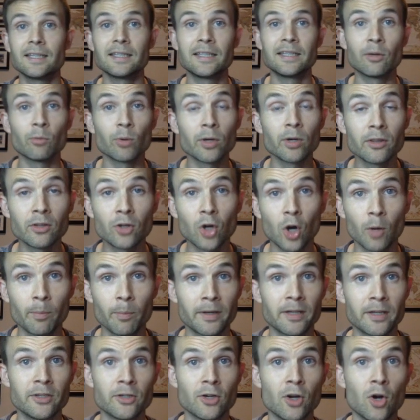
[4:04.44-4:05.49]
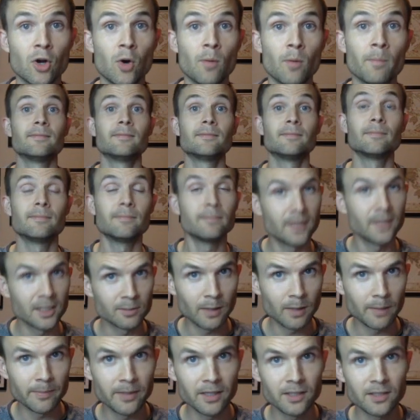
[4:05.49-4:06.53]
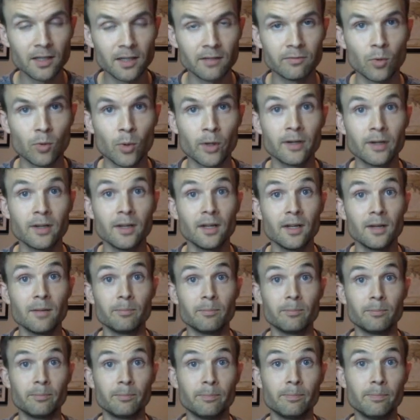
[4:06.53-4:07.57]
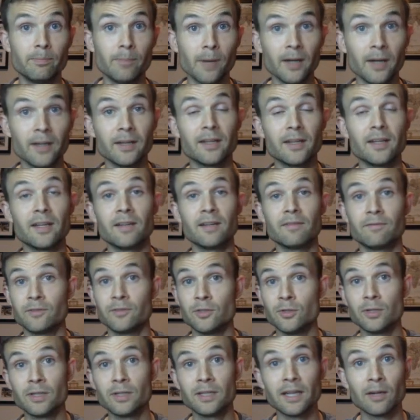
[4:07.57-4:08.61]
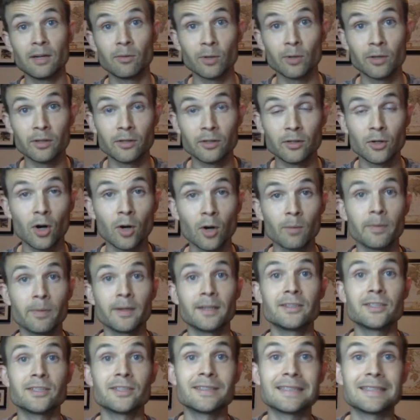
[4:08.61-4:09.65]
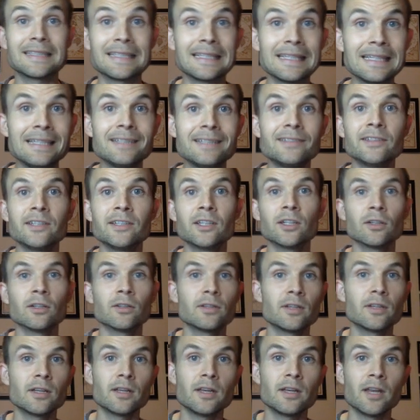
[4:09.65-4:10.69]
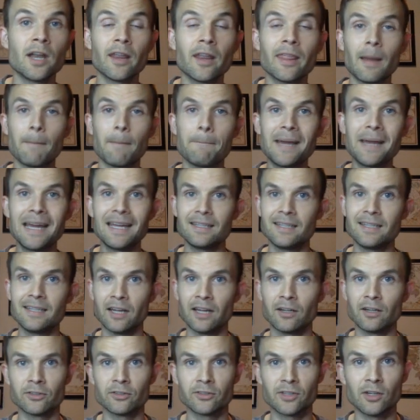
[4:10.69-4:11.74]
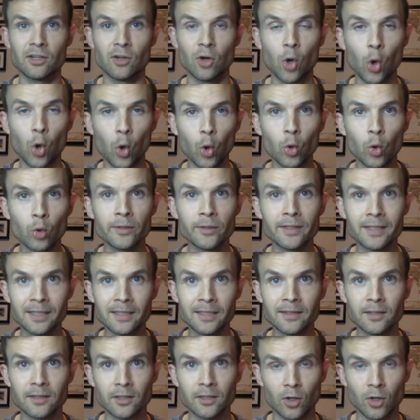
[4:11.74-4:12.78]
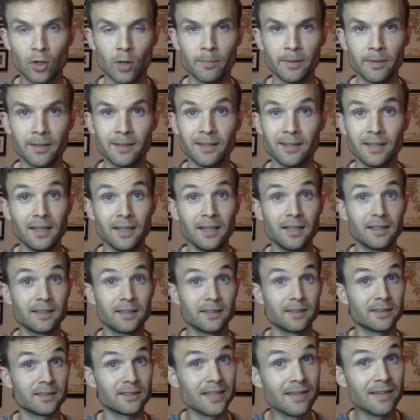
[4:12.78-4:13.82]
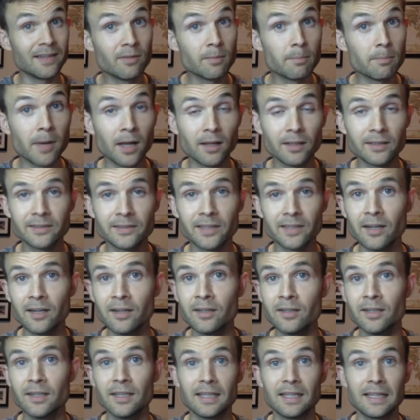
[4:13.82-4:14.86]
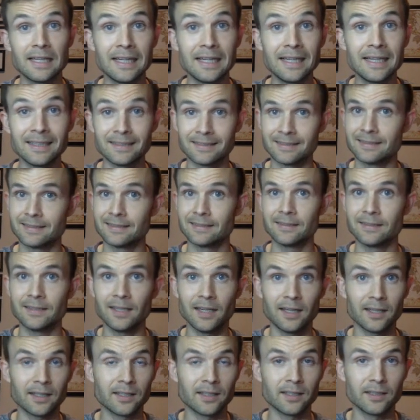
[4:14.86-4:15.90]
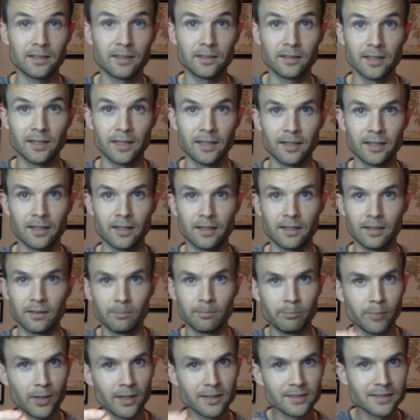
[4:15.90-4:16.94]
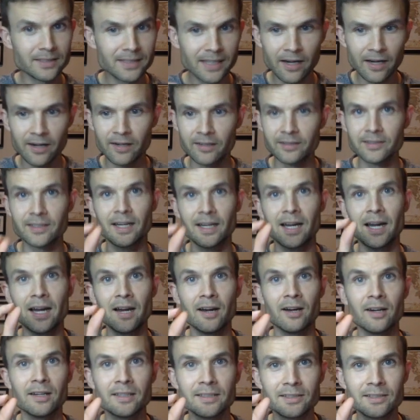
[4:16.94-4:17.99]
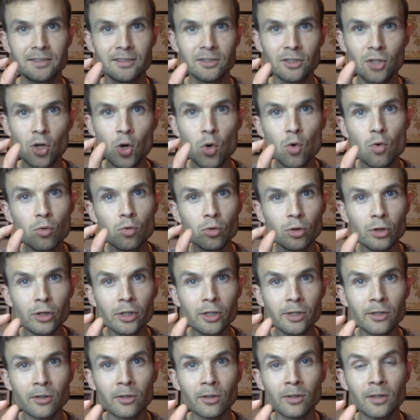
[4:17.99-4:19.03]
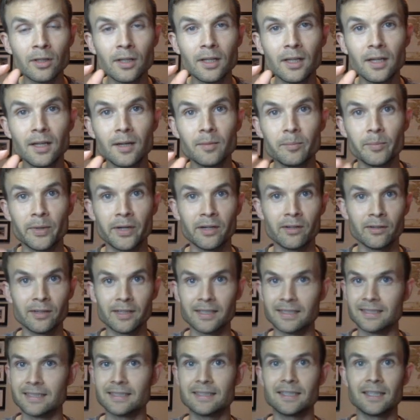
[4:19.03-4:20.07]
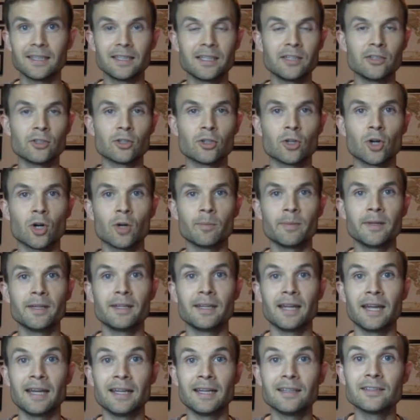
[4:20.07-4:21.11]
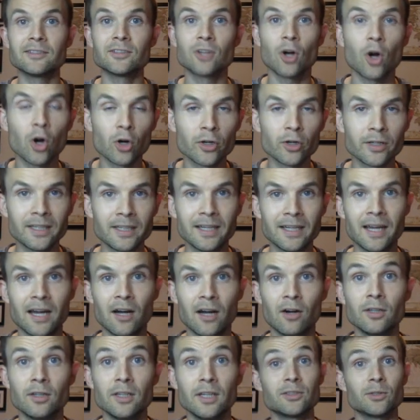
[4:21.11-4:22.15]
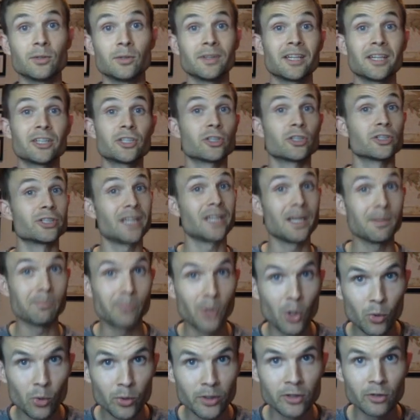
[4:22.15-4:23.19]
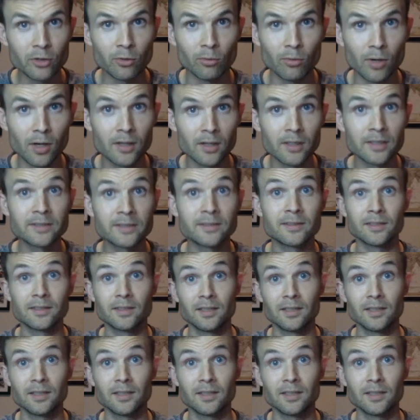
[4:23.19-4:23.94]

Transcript: get rid of the carpet in your home. This might be a tough one, but if you can get rid of the carpet, it's just easier. None of that pet dander is going to hold in the carpet. Because even Bella's hair, it gets stuck. Like, Boston Terrier's hair is so little, but it'll get stuck in your carpet, and it is hard to get out. Unless you're shampooing your rugs